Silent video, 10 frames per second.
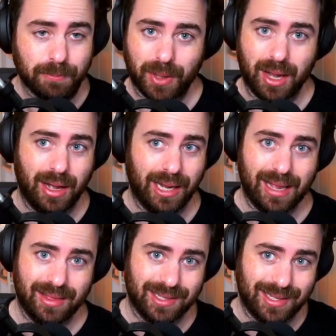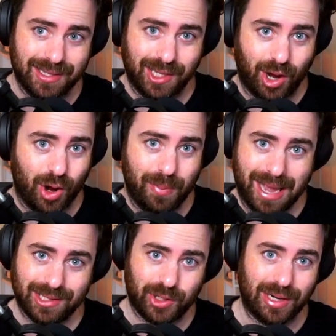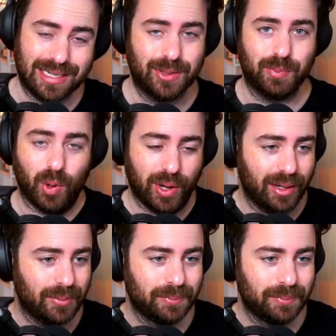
Again, the 60 card master has spoken,